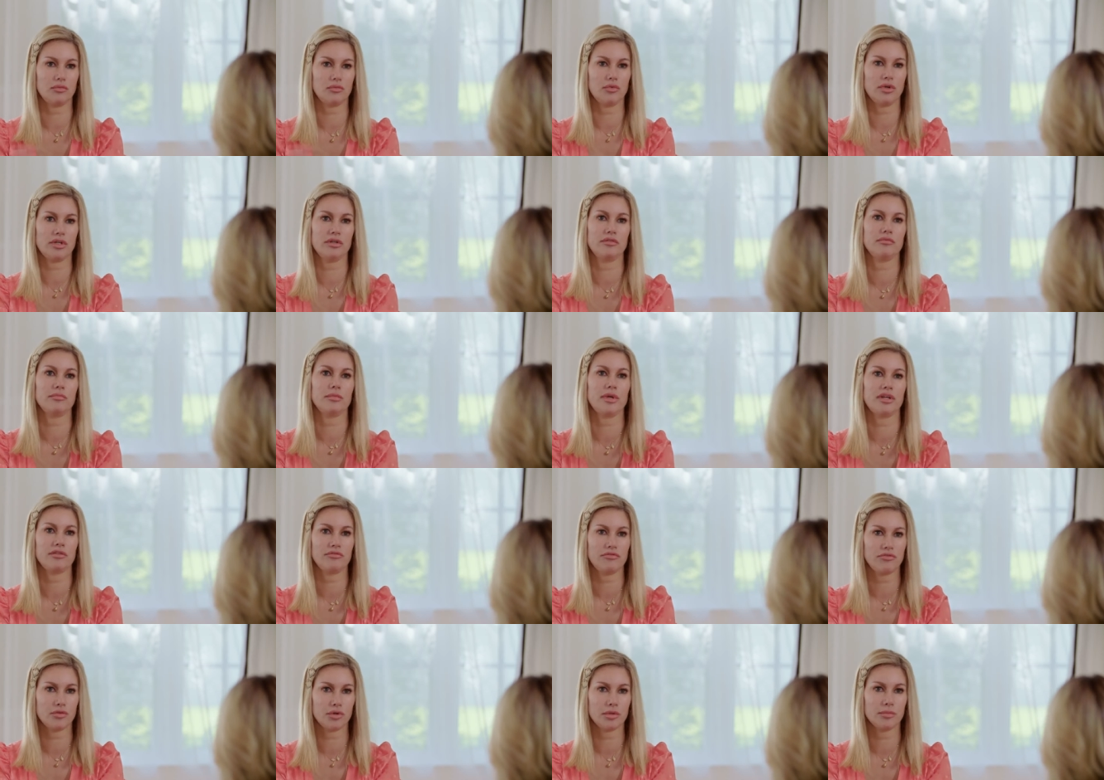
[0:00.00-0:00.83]
One of my
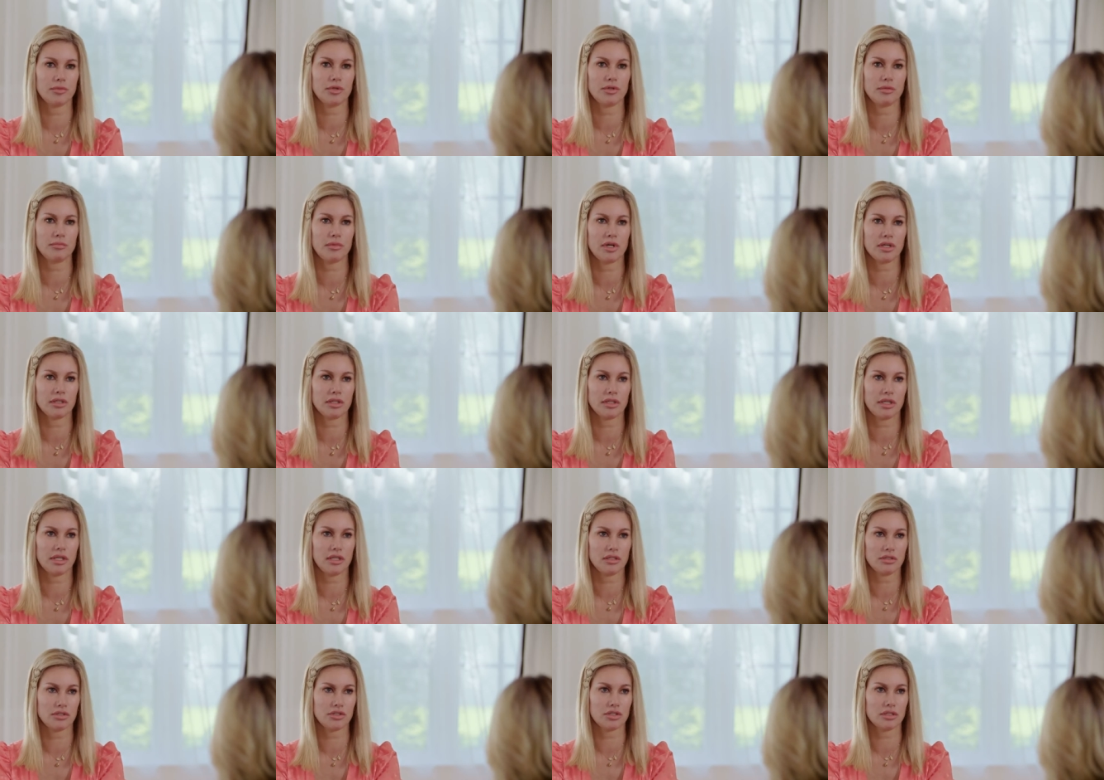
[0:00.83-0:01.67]
former modeling
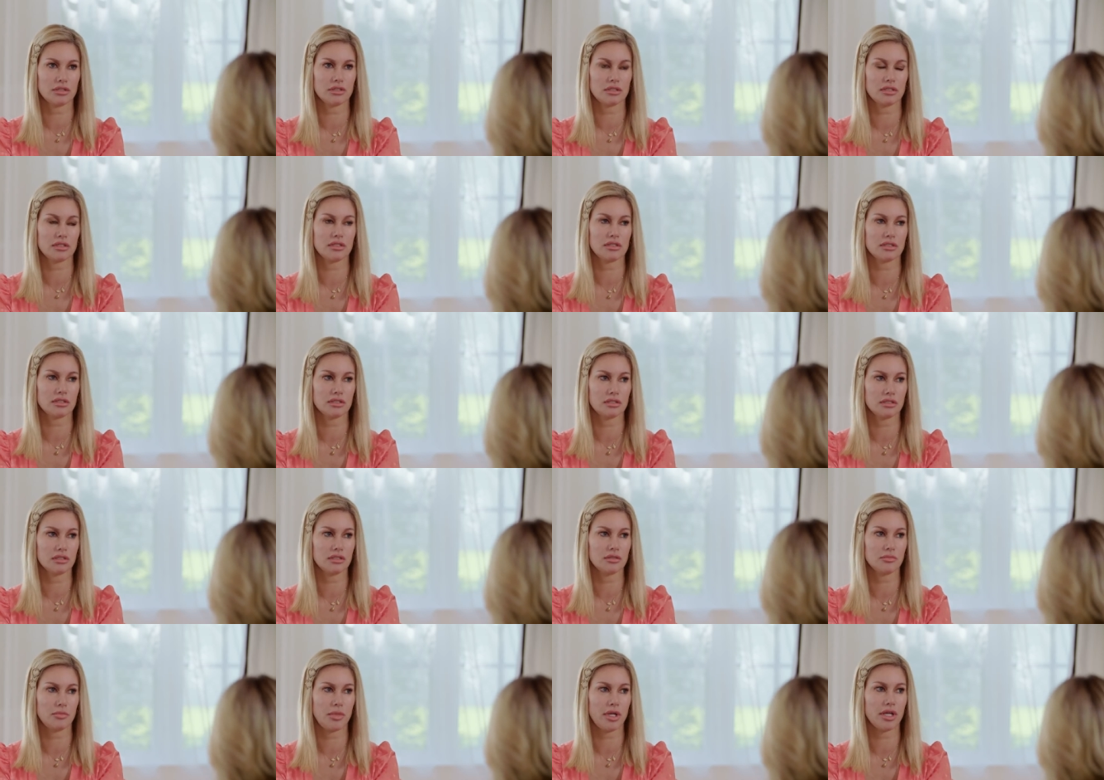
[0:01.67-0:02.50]
agents
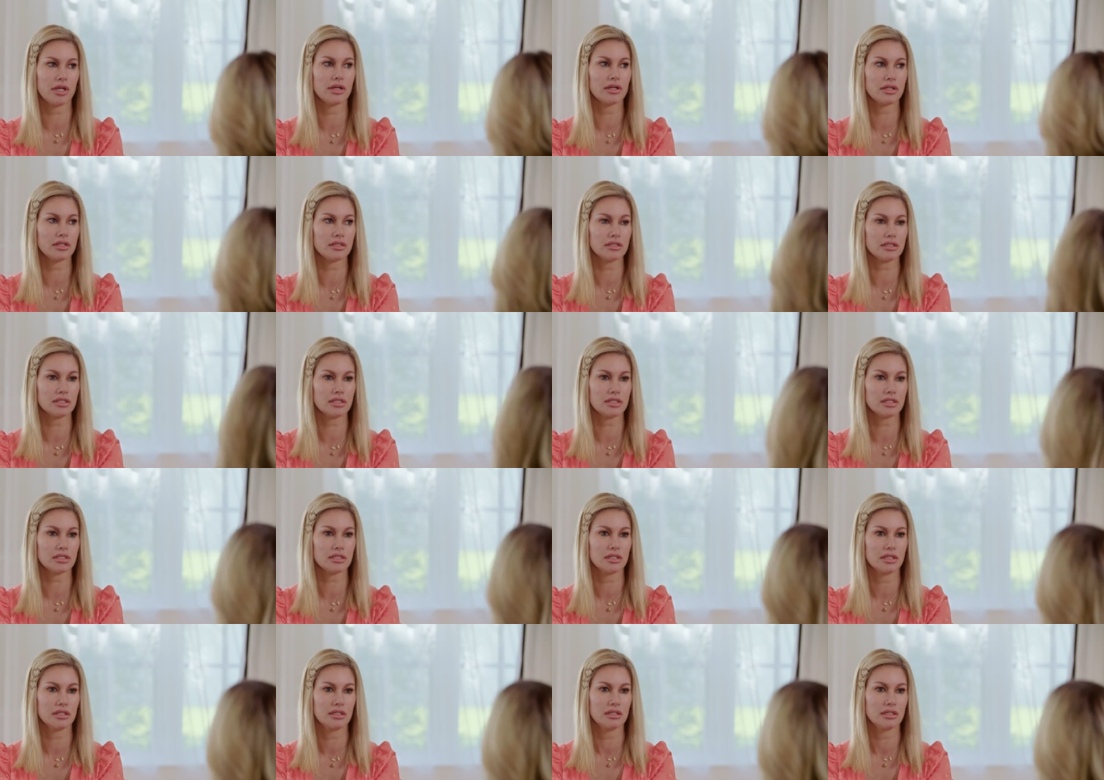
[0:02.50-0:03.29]
in Paris